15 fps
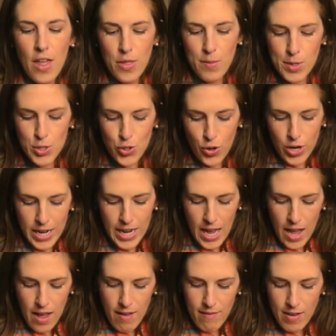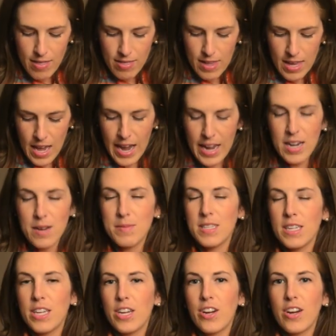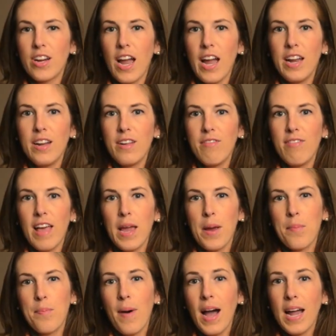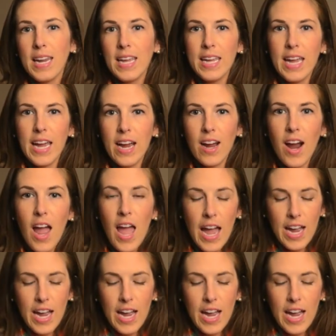The majority of the items in here are kind of like body care.